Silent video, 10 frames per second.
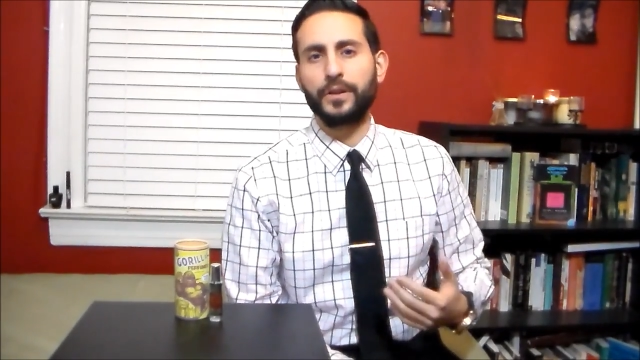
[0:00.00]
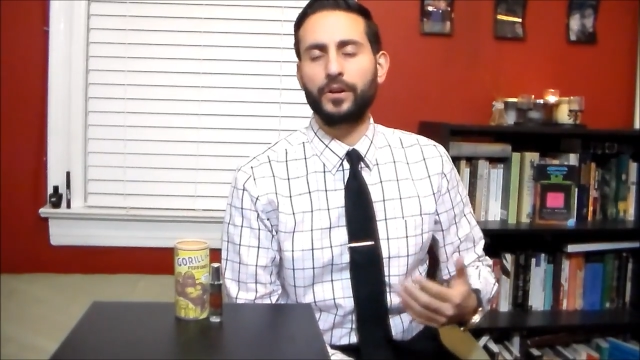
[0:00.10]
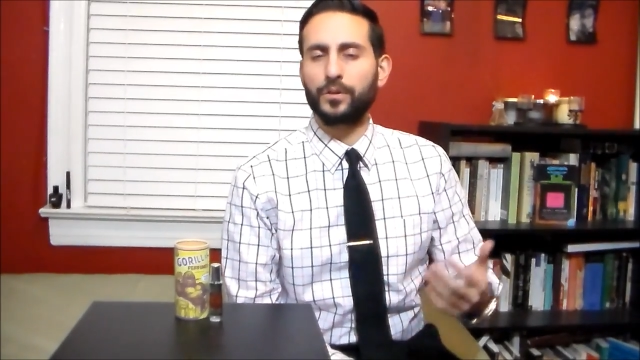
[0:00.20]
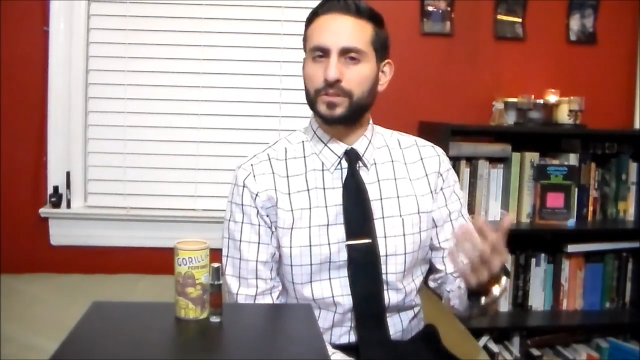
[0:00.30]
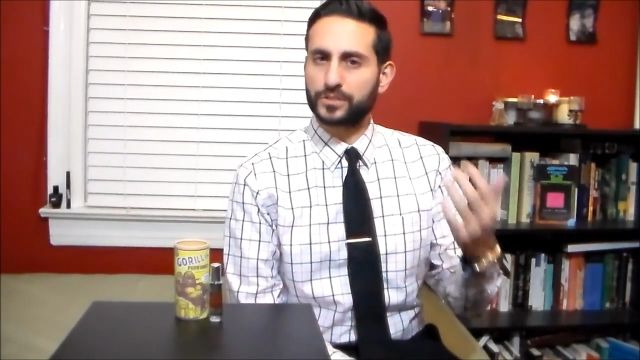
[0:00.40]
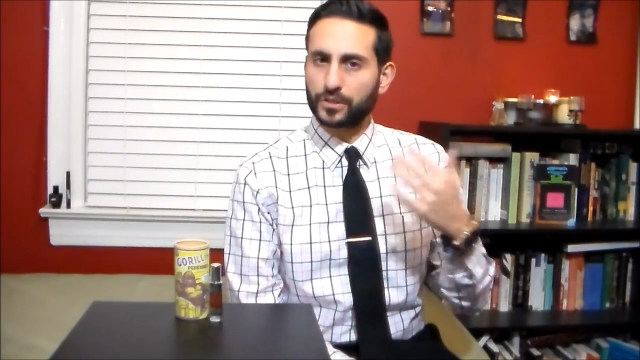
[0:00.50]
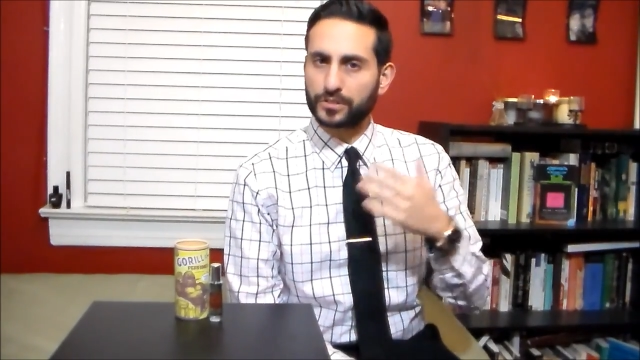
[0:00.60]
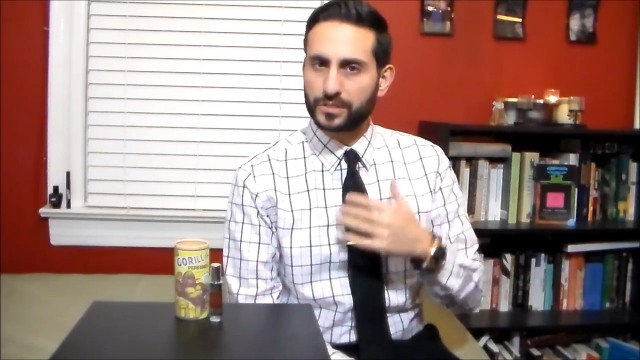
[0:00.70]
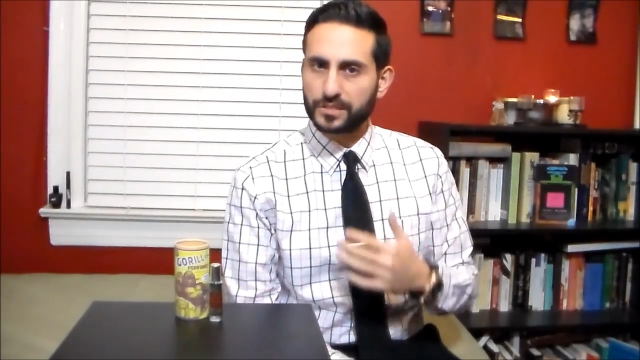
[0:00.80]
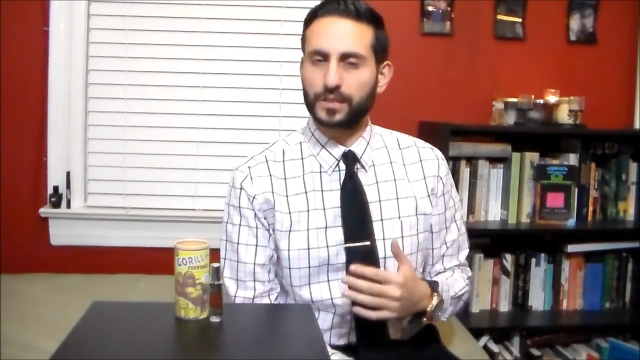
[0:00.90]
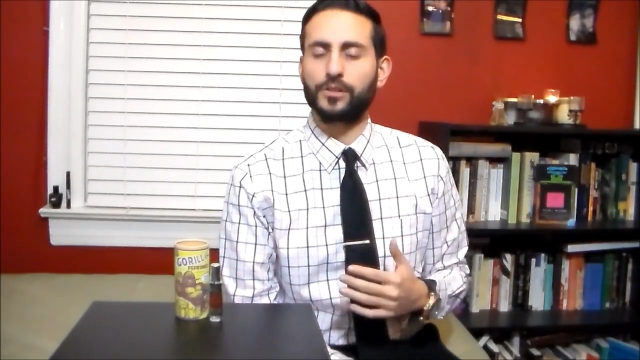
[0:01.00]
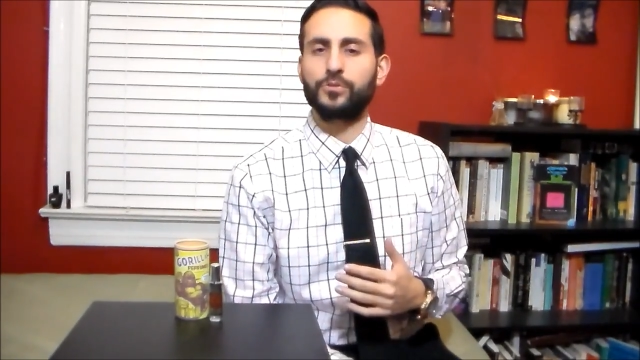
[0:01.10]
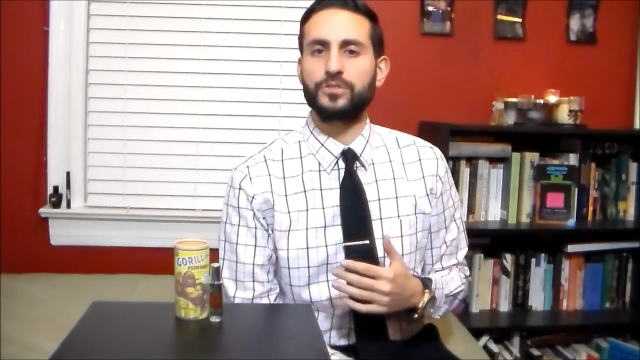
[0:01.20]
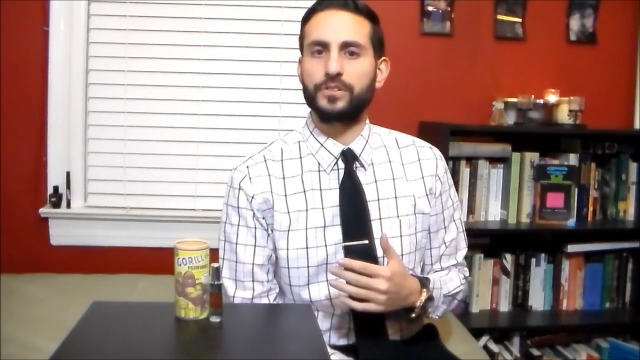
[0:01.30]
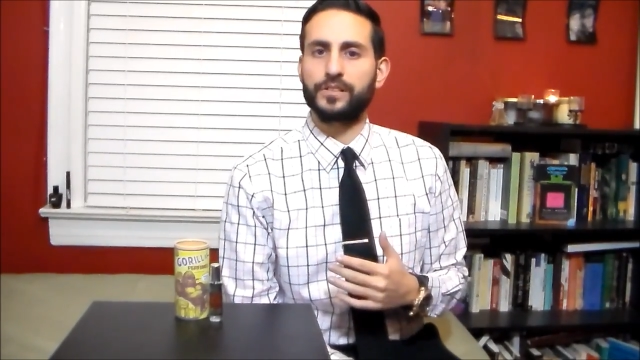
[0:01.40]
You know, it starts to sit
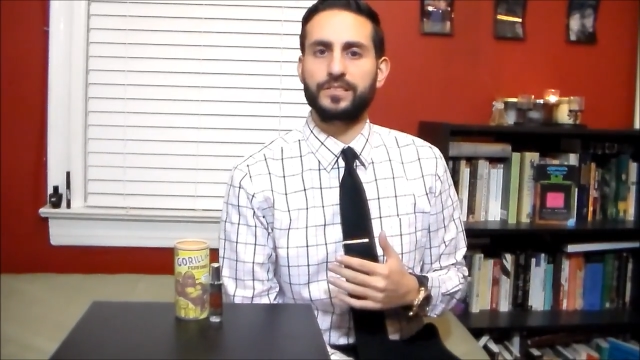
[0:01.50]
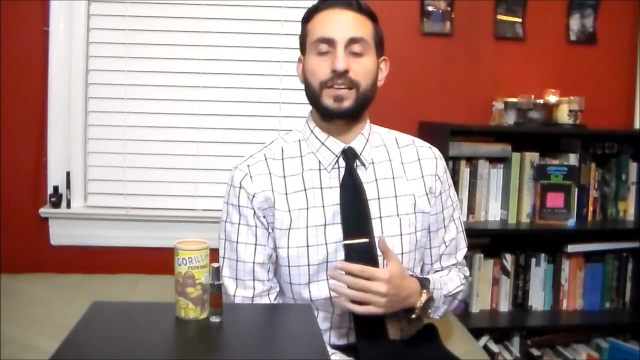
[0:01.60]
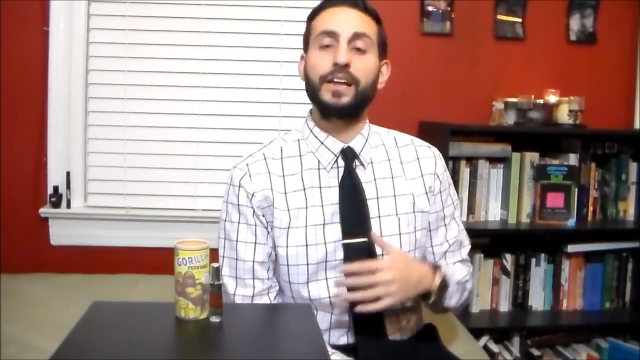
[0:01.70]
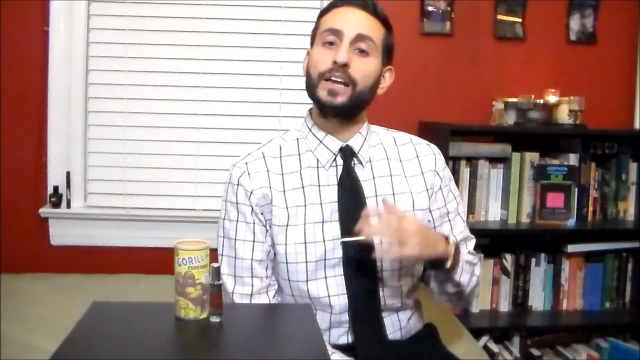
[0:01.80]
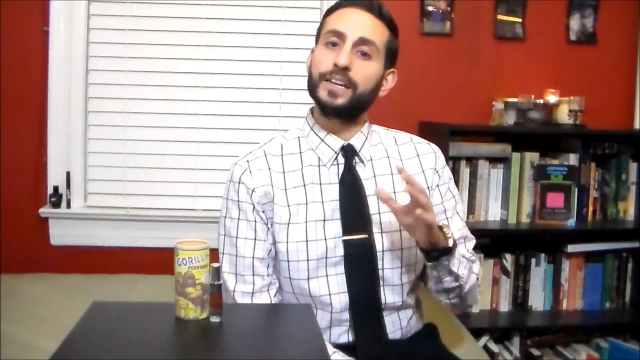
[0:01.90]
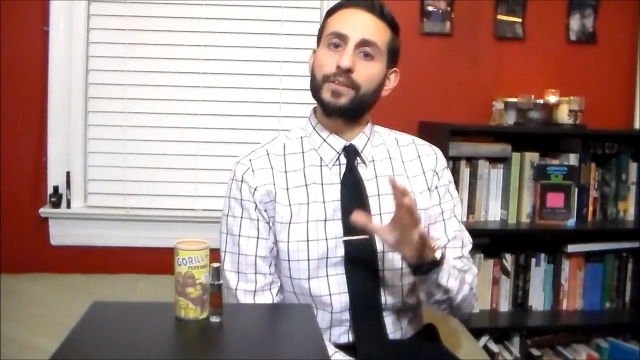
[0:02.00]
closer to the skin.